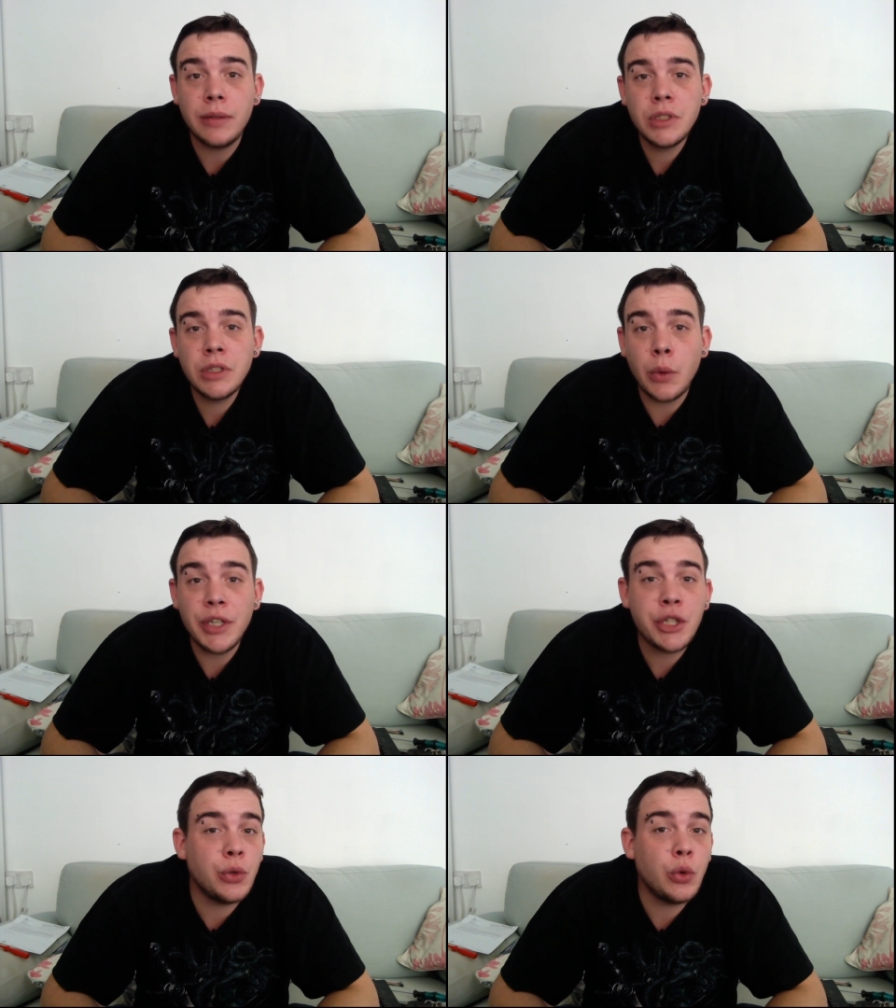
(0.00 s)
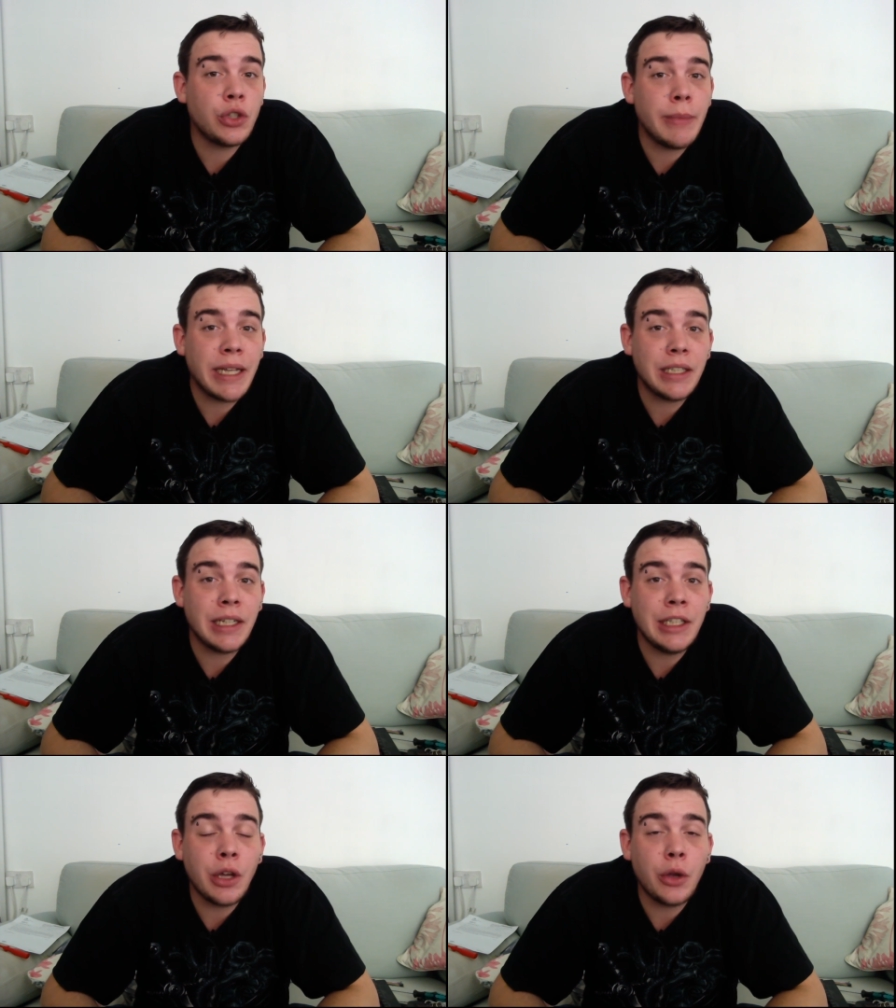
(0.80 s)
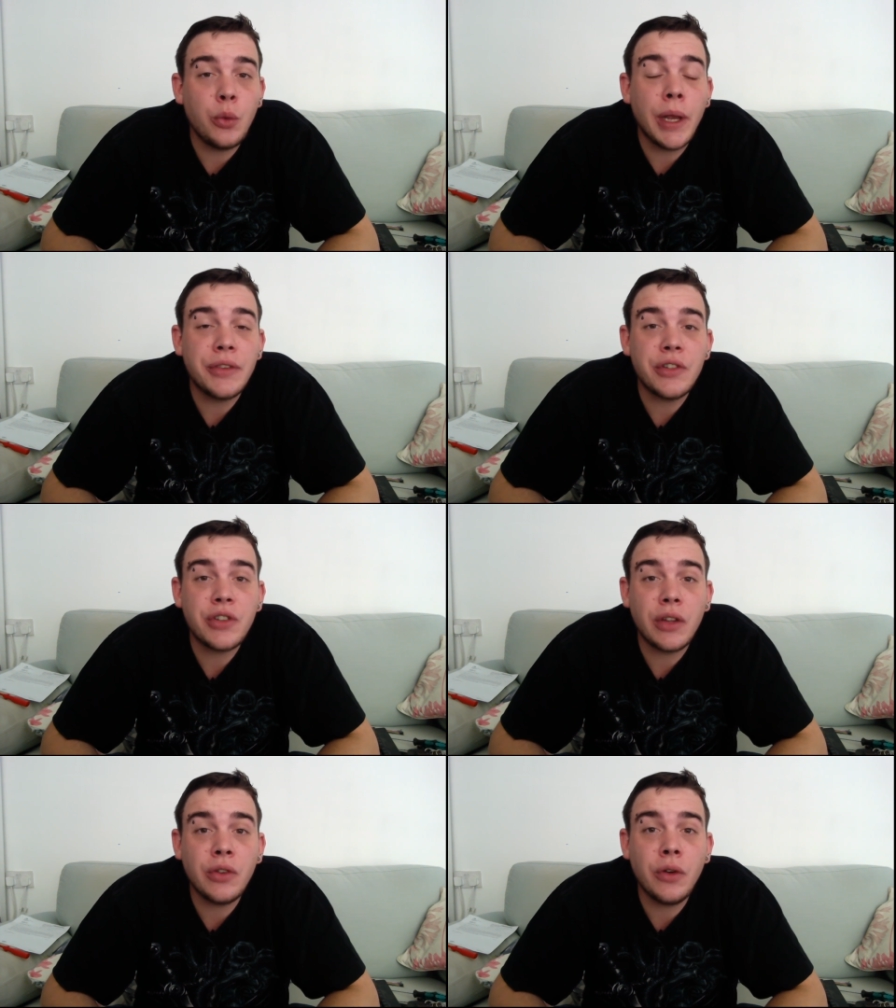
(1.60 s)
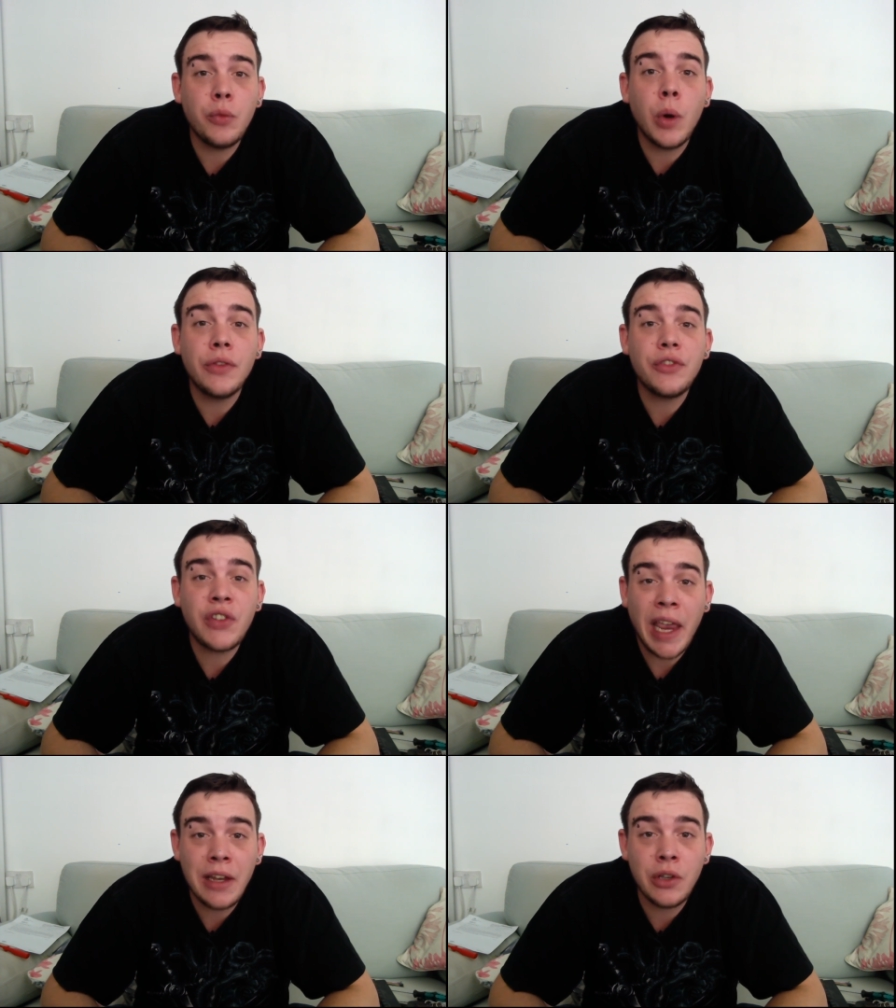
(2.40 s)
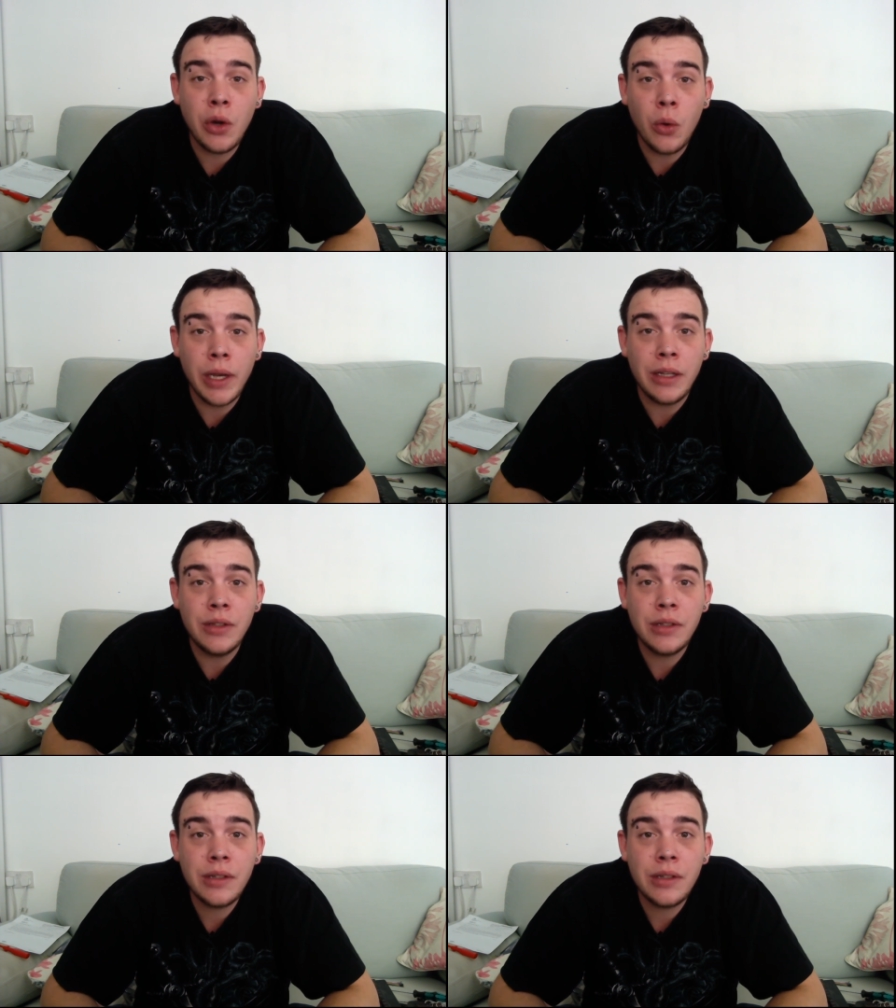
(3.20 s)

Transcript: So it should automatically know when to shut off once 10 coins